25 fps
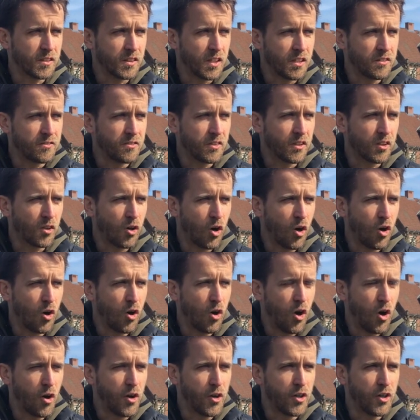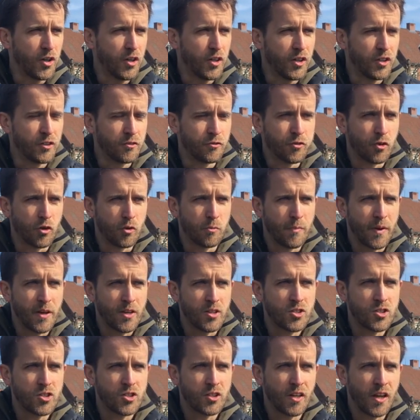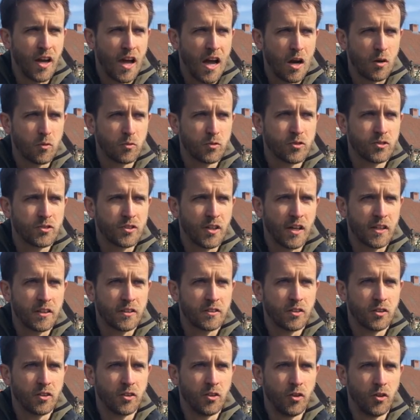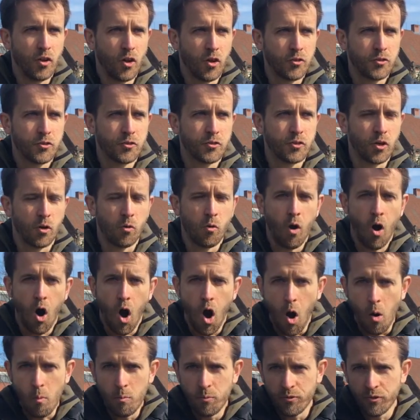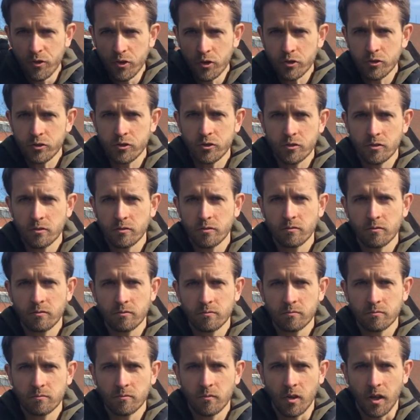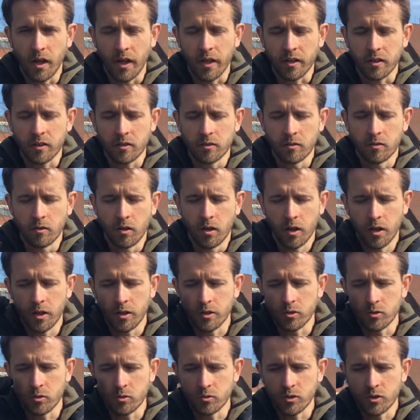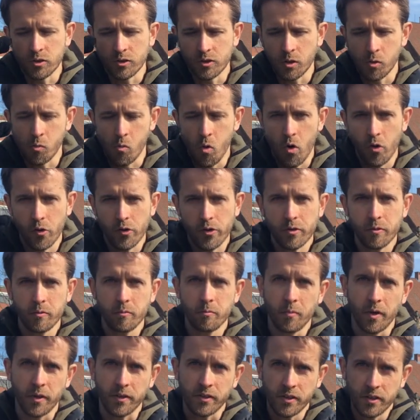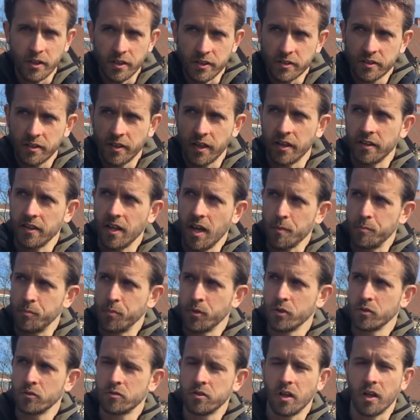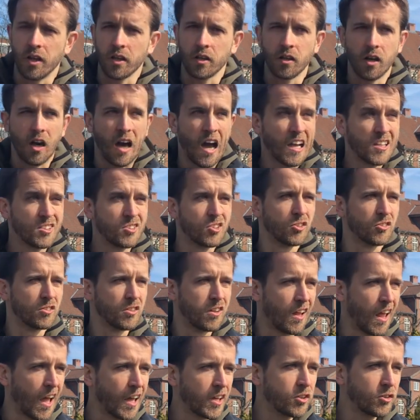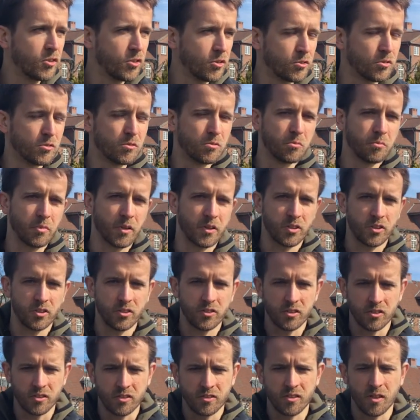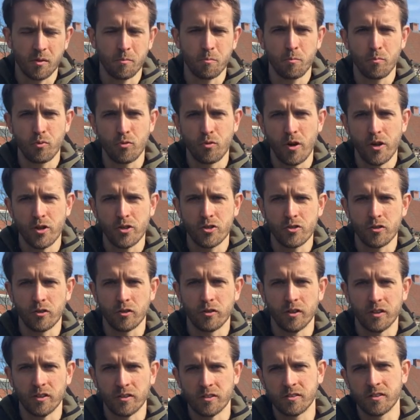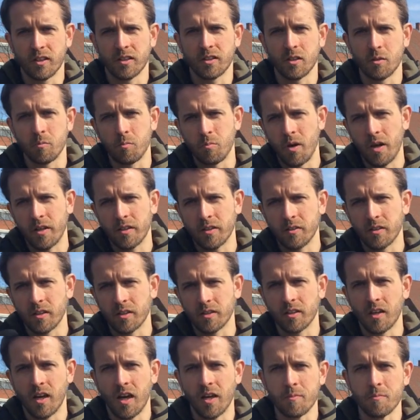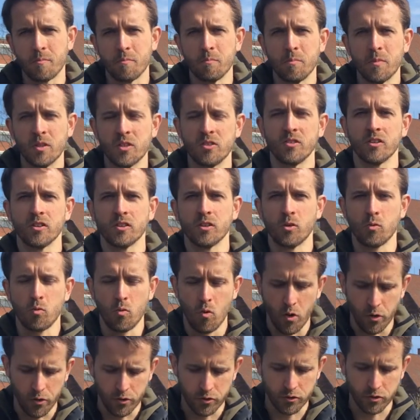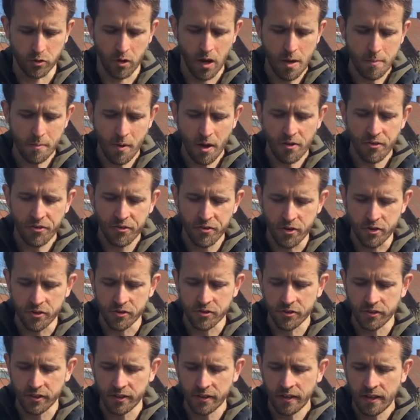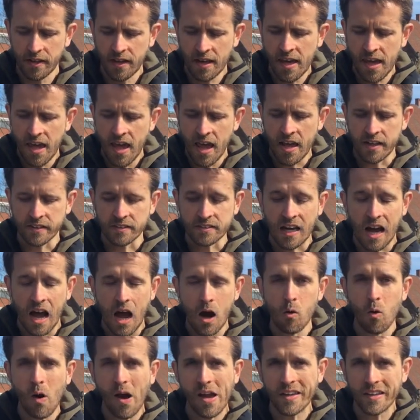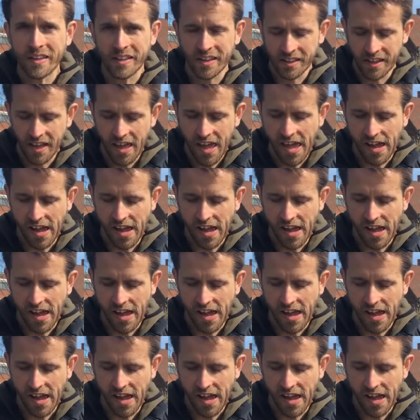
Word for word: giving information outside, not so obvious, like, hey, you need the water, but it can appear like, I don't like you, but this is some pressure inside the body that I'm missing the water. So am I thirsty, and how I can